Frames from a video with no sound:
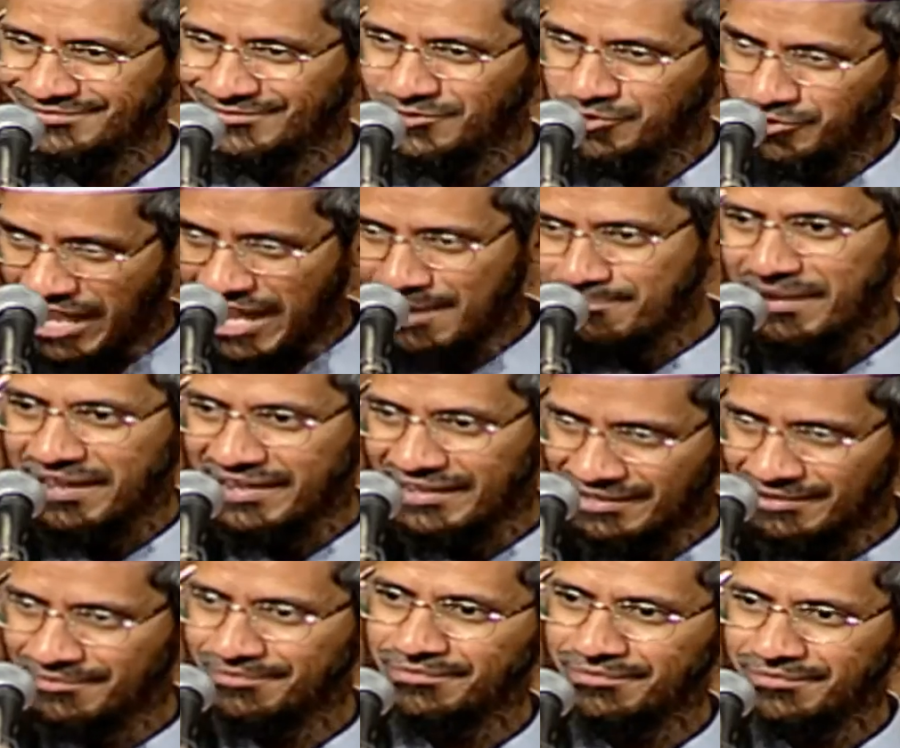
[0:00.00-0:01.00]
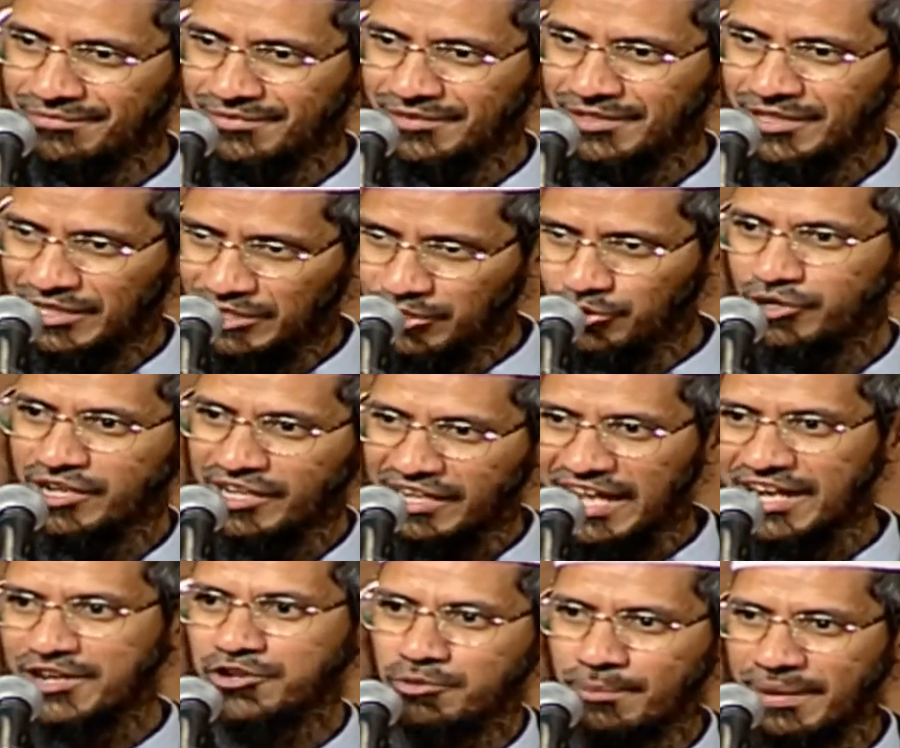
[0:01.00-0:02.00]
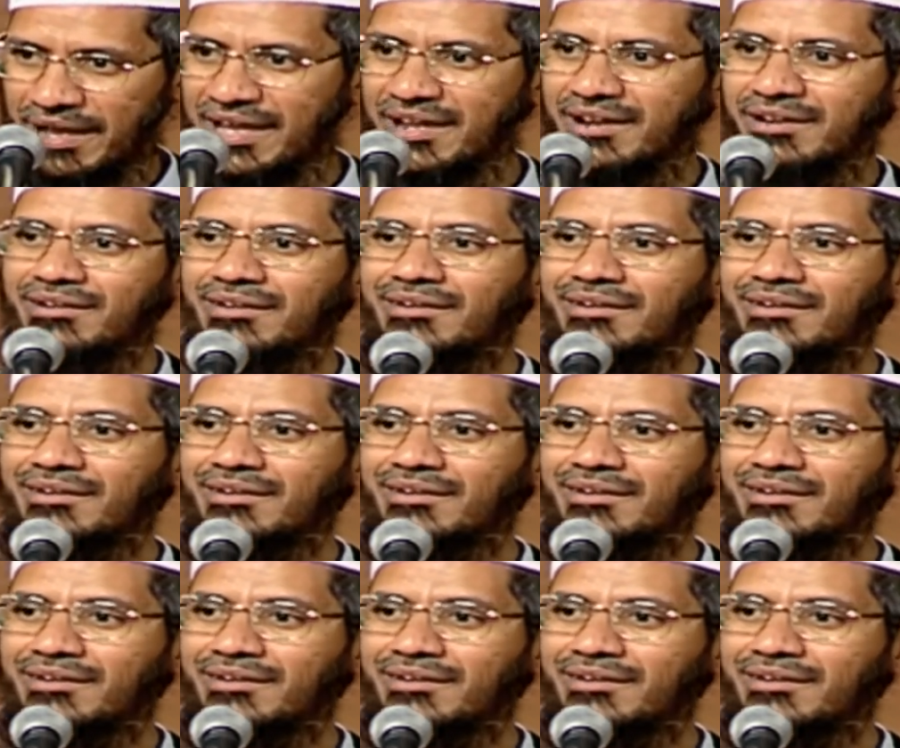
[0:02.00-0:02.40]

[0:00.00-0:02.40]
You can marry. New nikah, new meher.